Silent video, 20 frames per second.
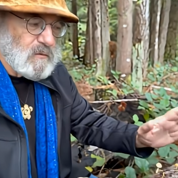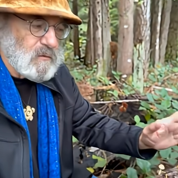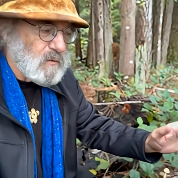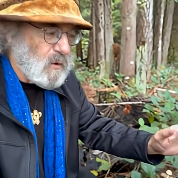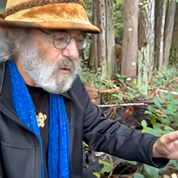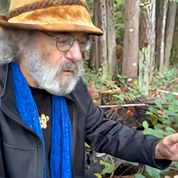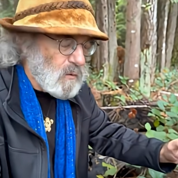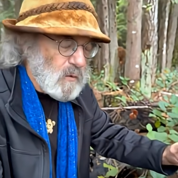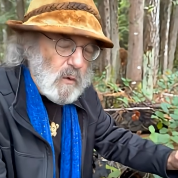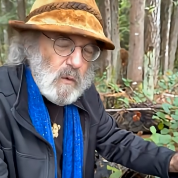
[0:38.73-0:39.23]

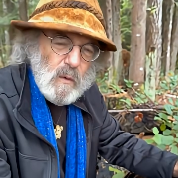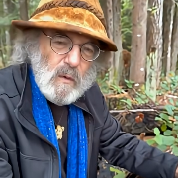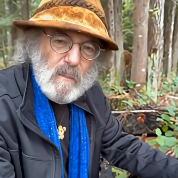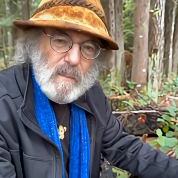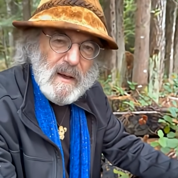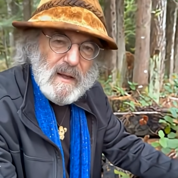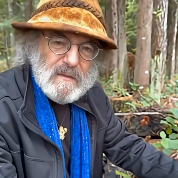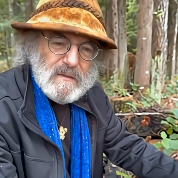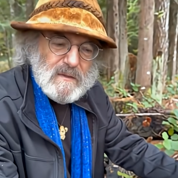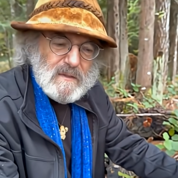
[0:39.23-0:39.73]
don't know
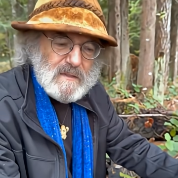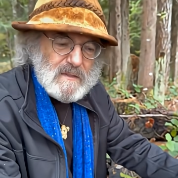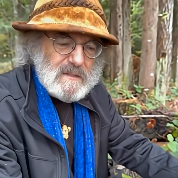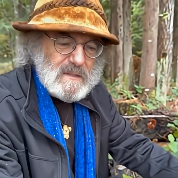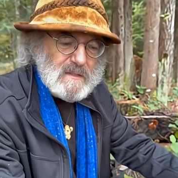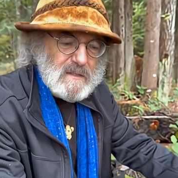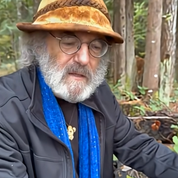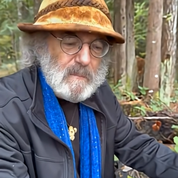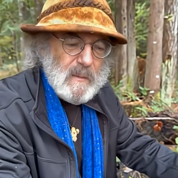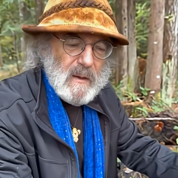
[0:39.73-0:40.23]
about
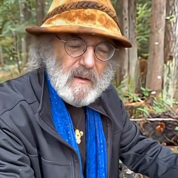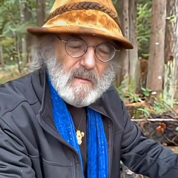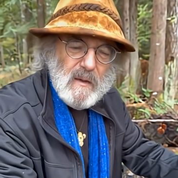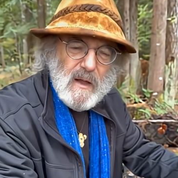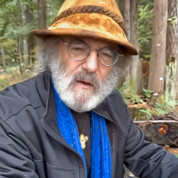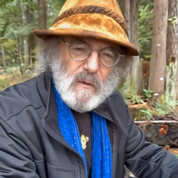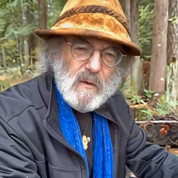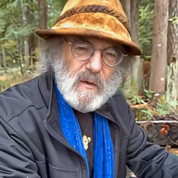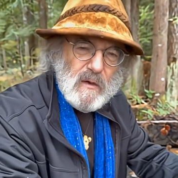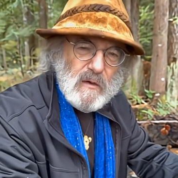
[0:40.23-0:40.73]
this, about
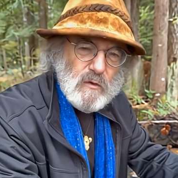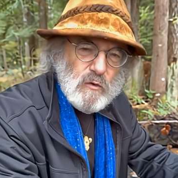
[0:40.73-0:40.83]
how